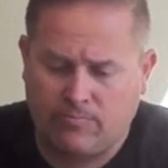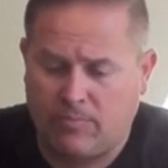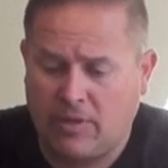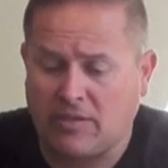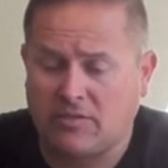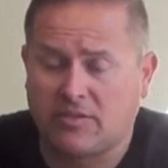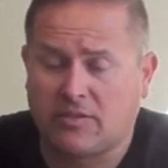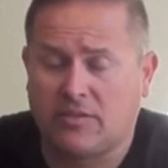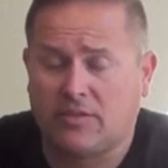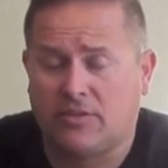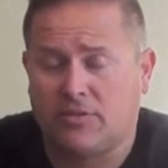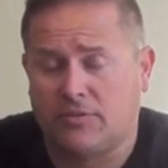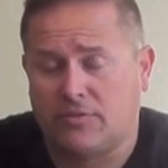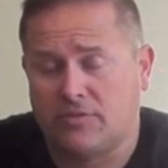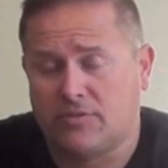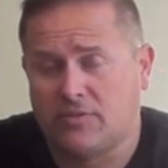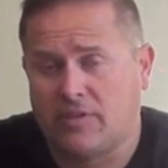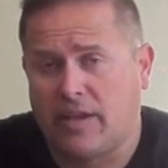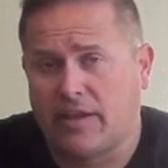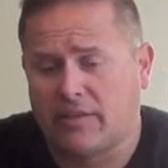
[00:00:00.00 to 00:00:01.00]
basically
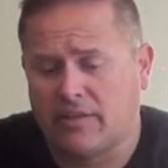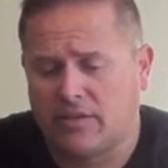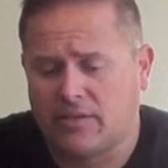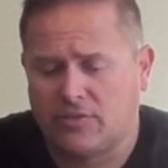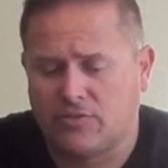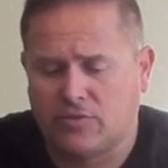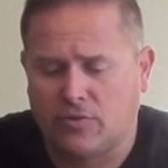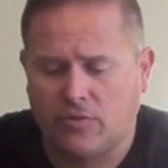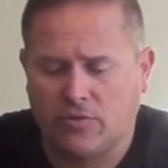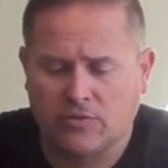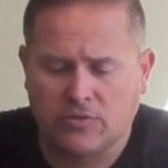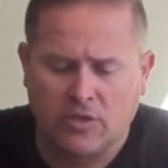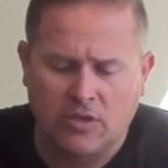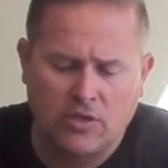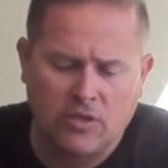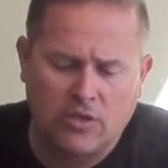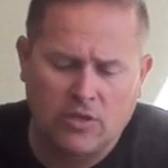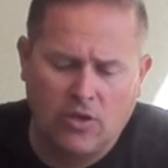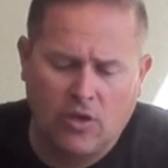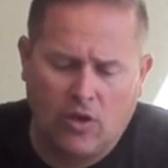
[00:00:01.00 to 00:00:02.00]
your cyclic controls.
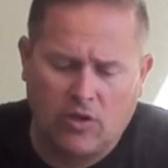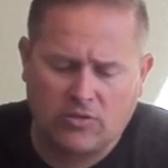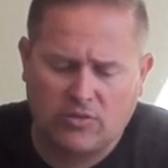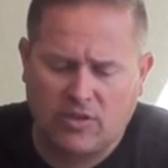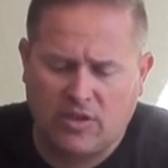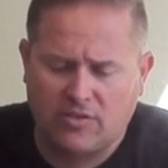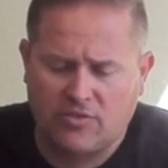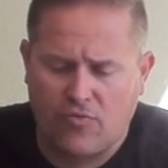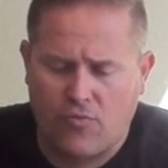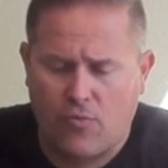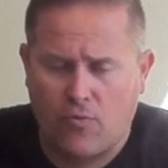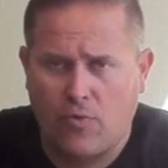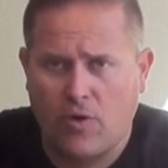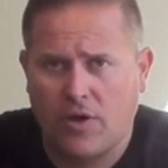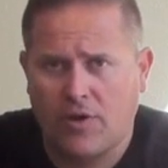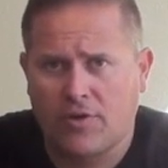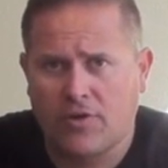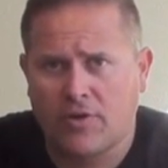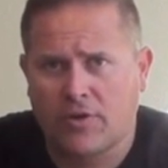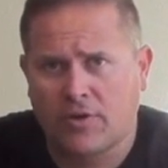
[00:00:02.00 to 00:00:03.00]
Also has the
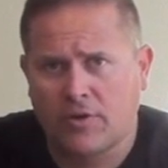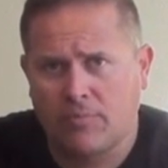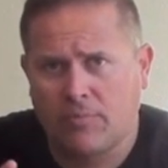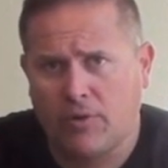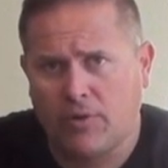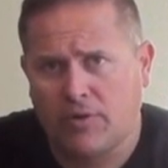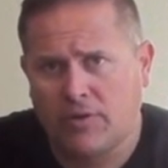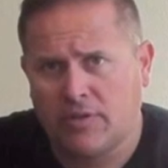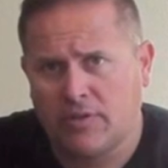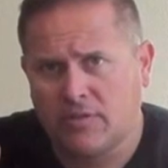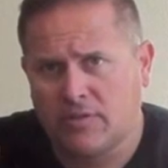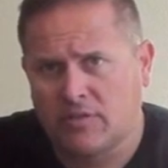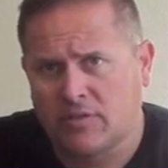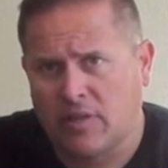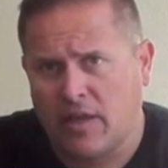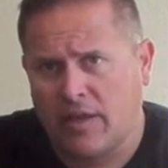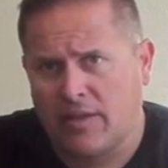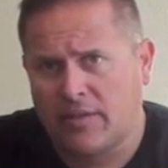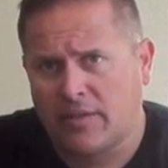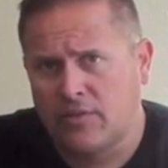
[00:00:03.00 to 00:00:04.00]
rudder component
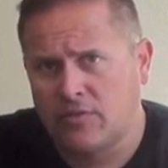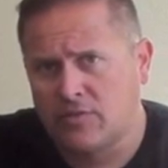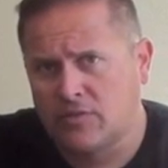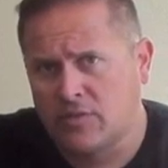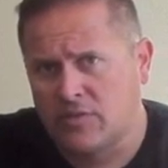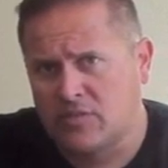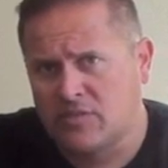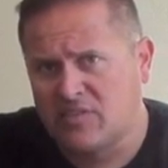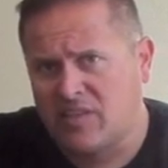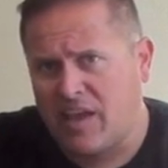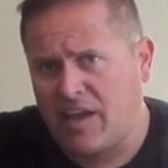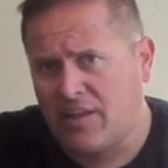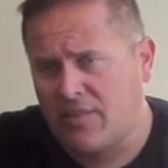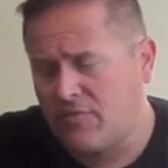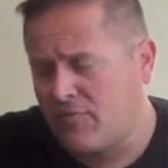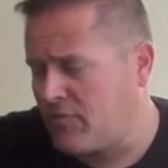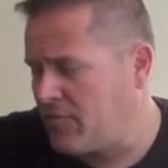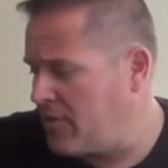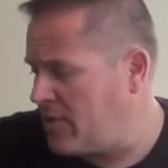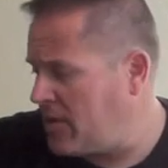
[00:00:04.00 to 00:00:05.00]
slider that goes on the side of
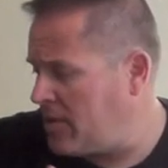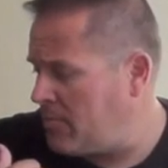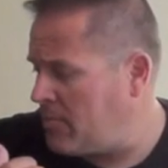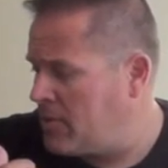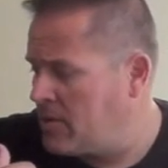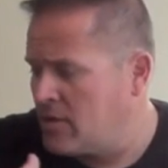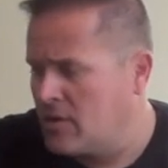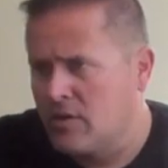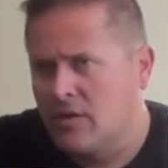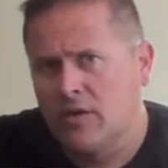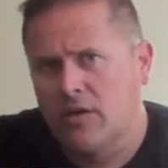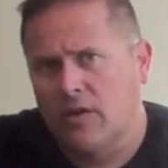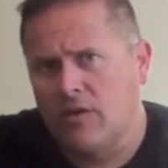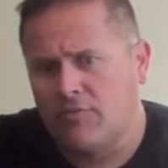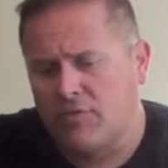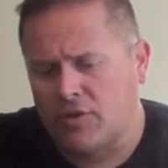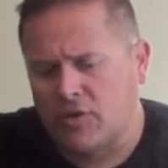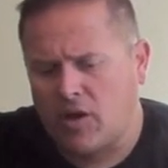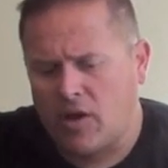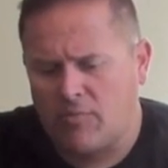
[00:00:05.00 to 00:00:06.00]
the frame
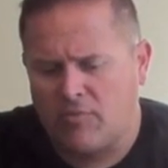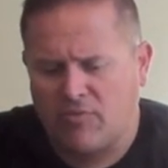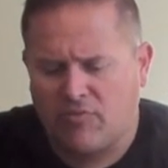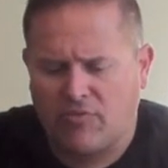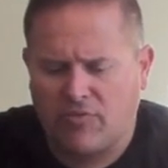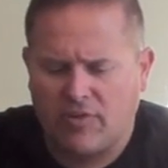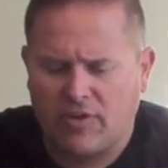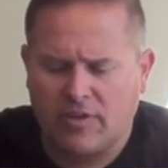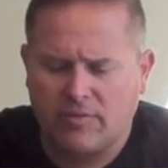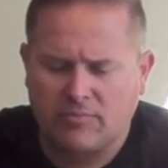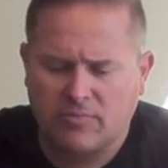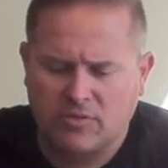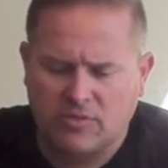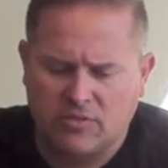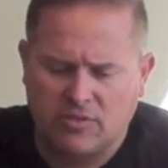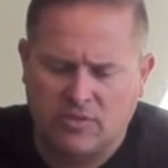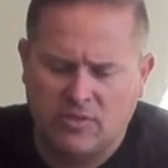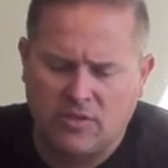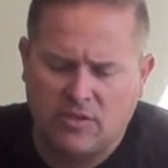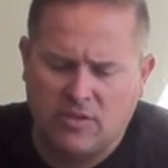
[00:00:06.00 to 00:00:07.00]
of your carbon
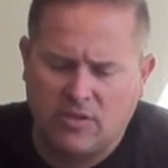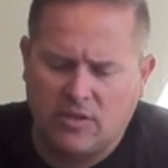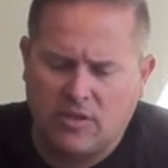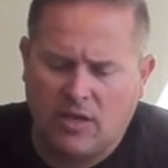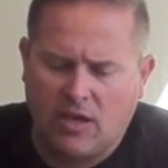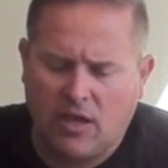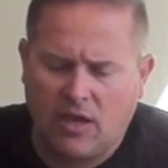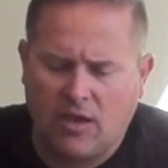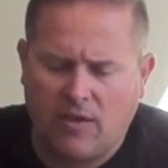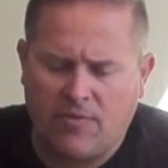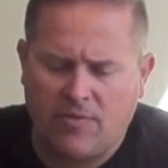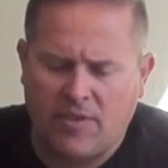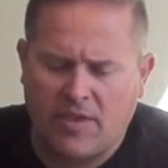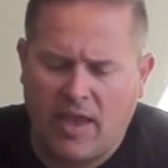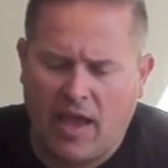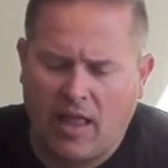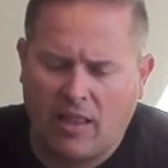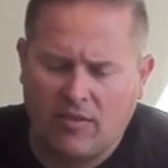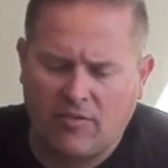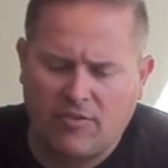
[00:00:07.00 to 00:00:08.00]
frames. The
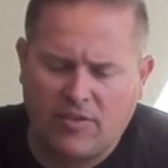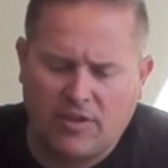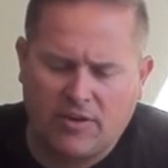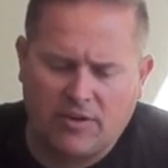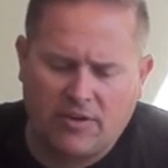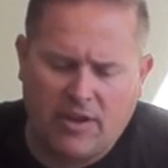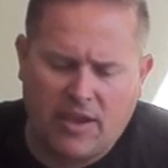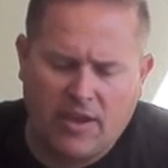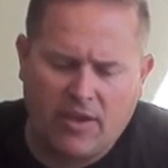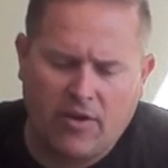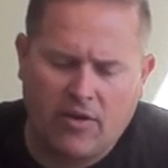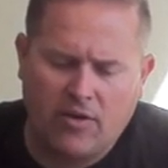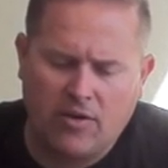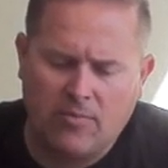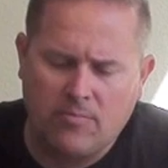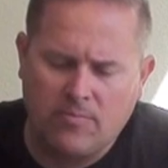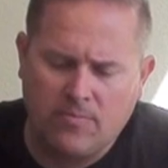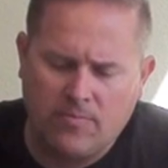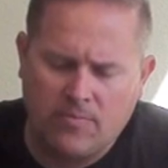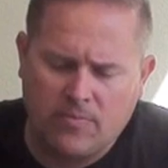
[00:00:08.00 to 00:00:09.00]
elevator
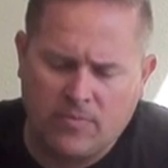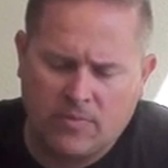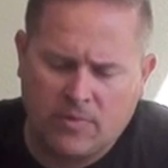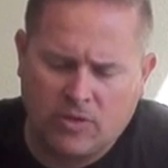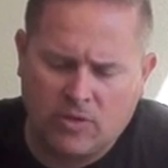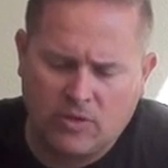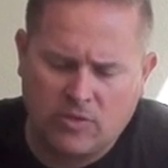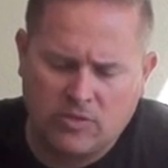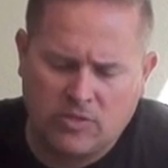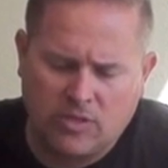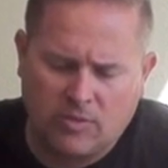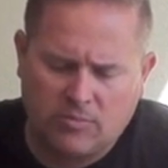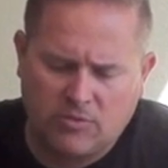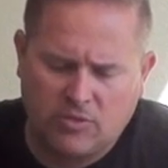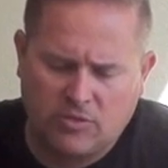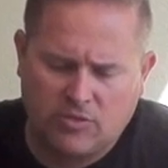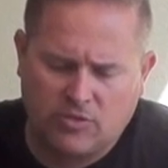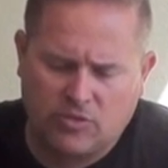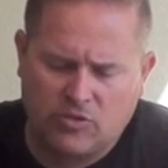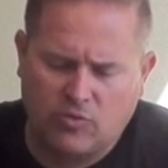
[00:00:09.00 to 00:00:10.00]
A-arm goes up
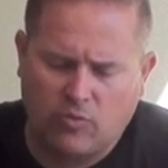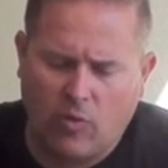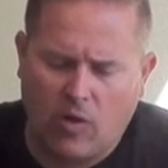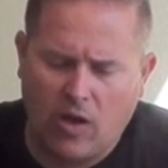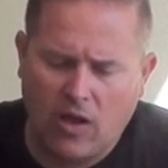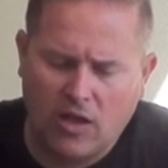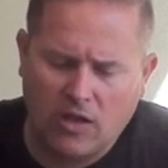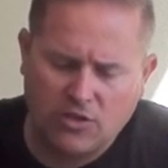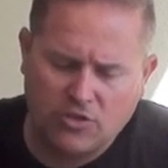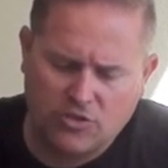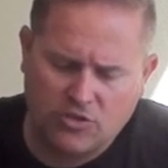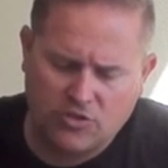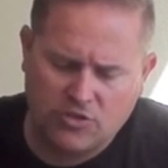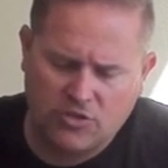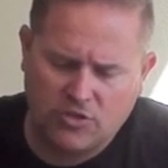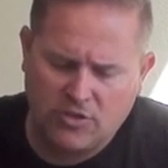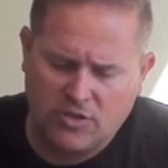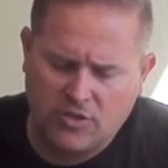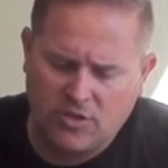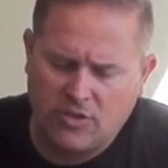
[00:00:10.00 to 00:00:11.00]
to your
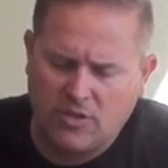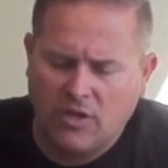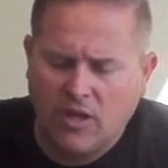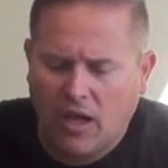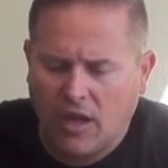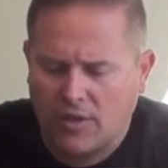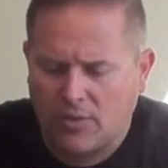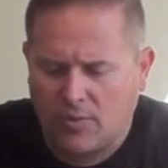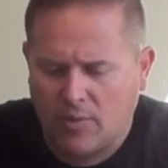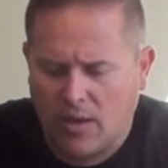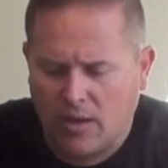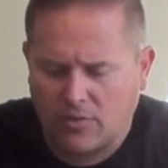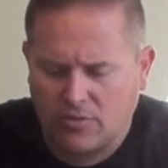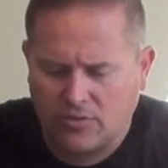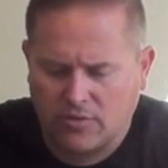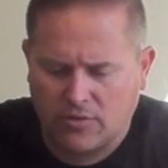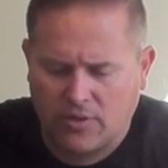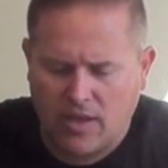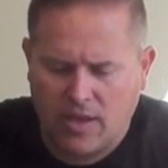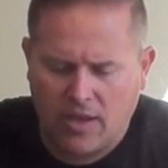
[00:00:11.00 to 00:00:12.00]
swash. You
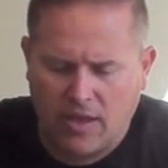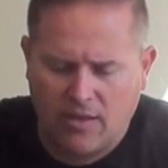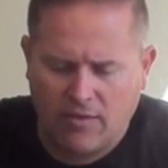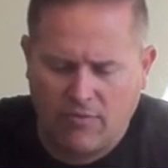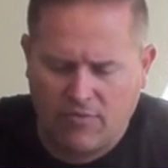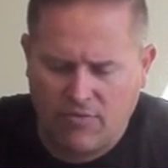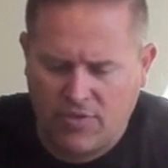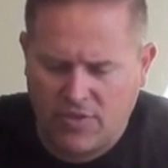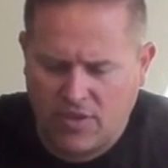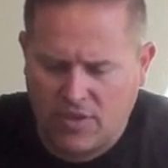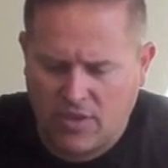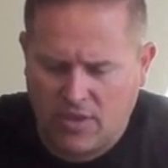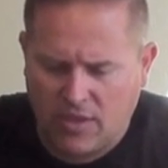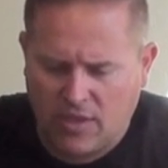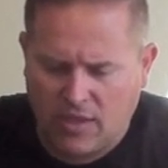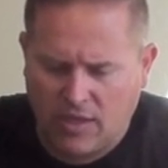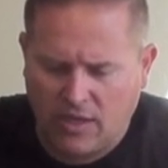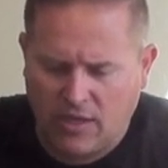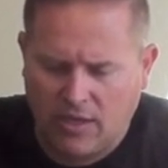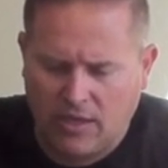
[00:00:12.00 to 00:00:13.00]
also have
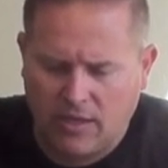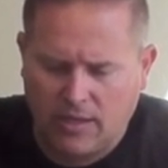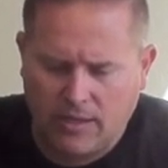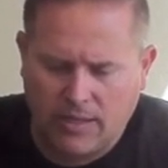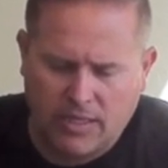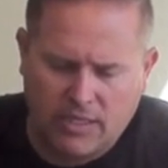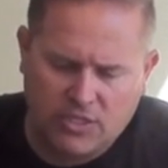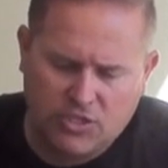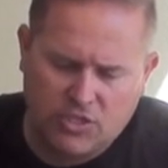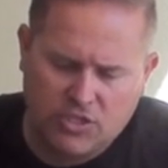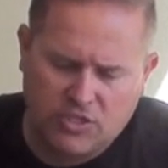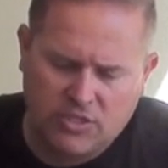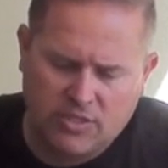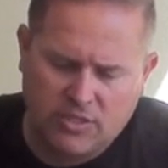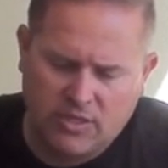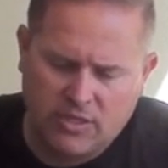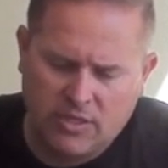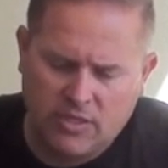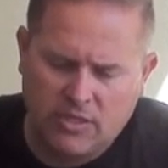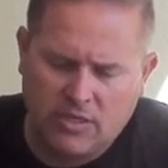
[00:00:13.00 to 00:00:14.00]
the
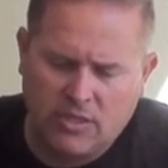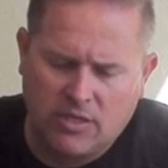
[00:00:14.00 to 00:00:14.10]
engine